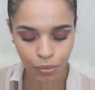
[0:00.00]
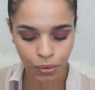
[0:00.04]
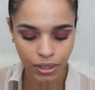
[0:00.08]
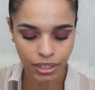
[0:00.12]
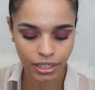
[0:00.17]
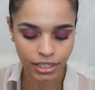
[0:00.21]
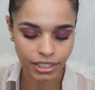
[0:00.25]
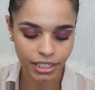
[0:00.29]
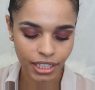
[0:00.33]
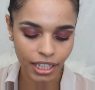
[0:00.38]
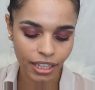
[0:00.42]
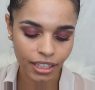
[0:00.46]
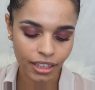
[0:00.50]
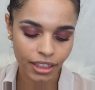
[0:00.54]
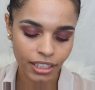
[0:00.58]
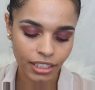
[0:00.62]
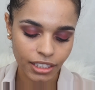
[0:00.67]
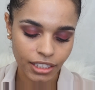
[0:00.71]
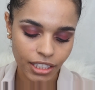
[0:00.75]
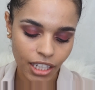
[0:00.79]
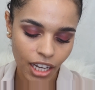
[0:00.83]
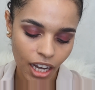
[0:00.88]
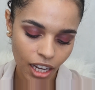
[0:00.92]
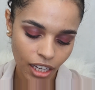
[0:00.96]
want to take
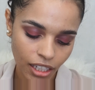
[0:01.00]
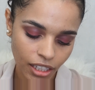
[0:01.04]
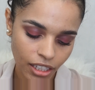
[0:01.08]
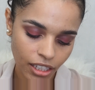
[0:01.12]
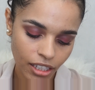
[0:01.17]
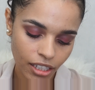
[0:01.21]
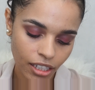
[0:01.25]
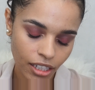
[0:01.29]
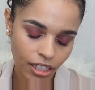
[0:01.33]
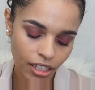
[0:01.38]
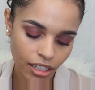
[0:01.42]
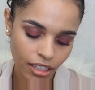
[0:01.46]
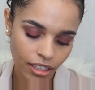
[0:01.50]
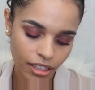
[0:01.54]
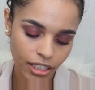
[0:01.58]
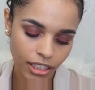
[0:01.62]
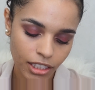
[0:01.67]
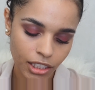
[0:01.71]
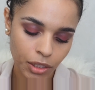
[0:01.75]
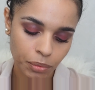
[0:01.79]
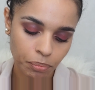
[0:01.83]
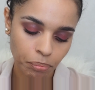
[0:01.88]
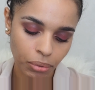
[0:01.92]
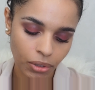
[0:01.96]
this color,
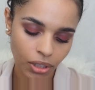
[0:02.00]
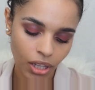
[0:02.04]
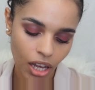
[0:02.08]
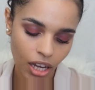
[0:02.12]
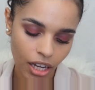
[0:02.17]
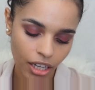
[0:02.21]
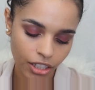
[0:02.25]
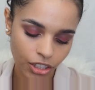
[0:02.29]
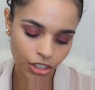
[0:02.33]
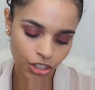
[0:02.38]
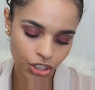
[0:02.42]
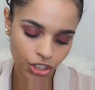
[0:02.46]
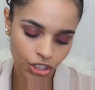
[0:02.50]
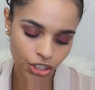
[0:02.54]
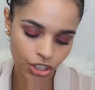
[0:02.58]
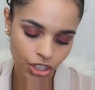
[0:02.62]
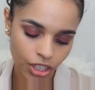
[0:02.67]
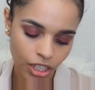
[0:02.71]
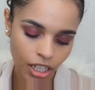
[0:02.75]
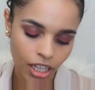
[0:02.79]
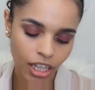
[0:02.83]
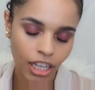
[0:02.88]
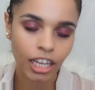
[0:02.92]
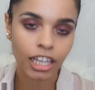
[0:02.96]
this blush.
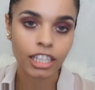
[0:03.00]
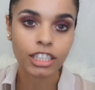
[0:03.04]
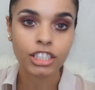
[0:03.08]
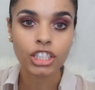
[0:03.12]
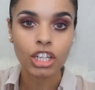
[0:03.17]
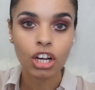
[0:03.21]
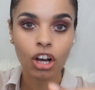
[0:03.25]
It's